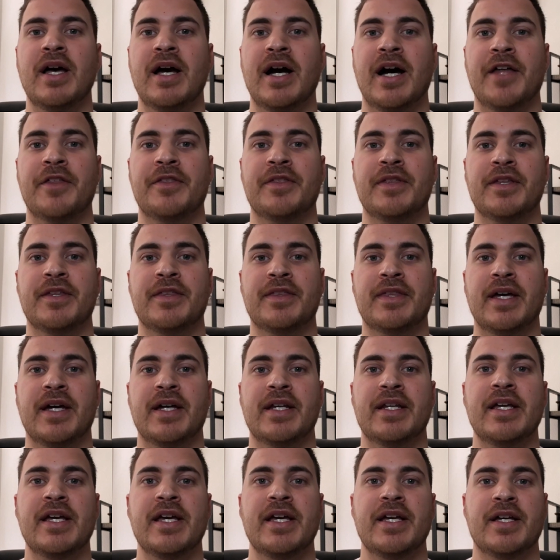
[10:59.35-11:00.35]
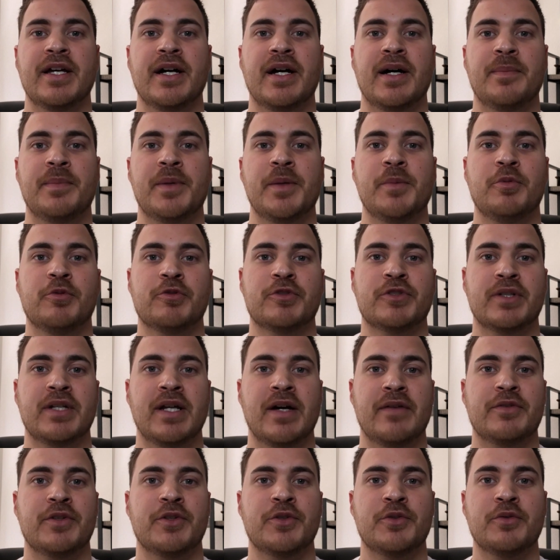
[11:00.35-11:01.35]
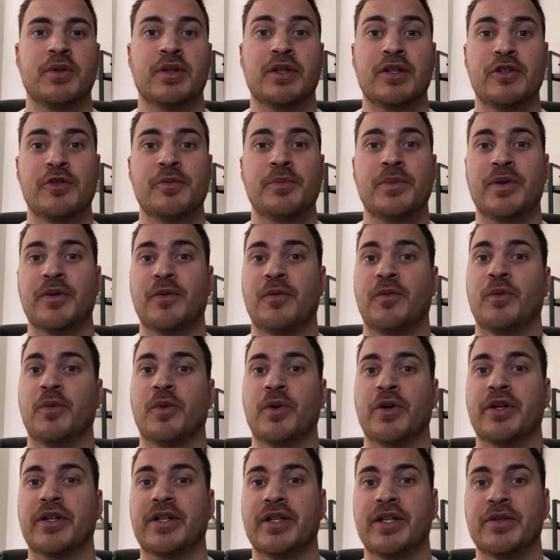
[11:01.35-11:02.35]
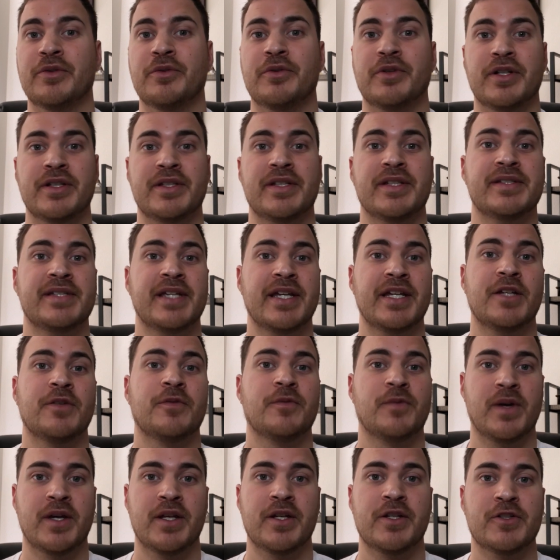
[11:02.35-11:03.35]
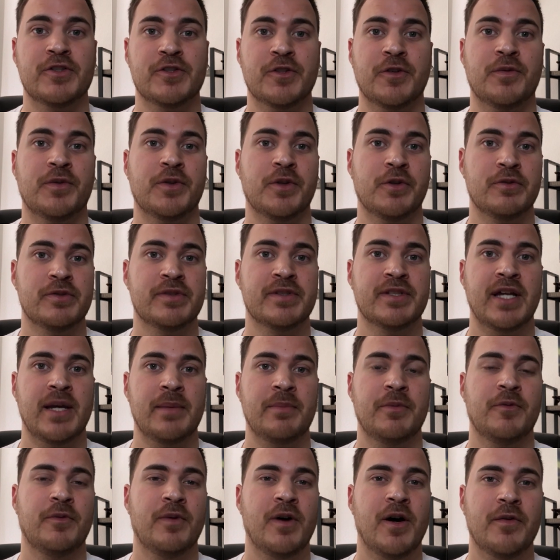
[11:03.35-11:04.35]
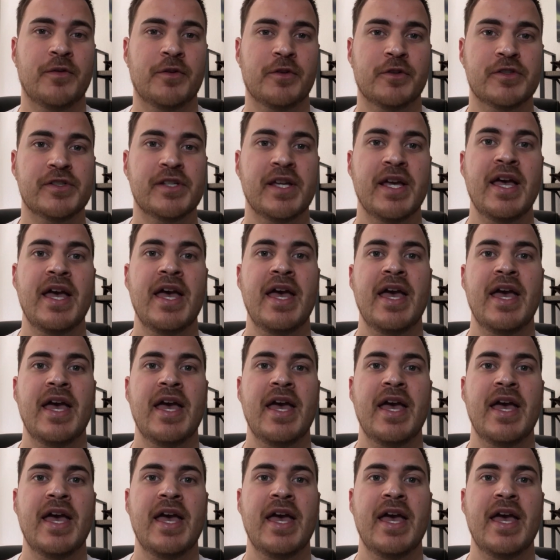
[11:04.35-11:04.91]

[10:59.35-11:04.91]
I think that people should have to a little bit of work in order to take advantage of those type of offers.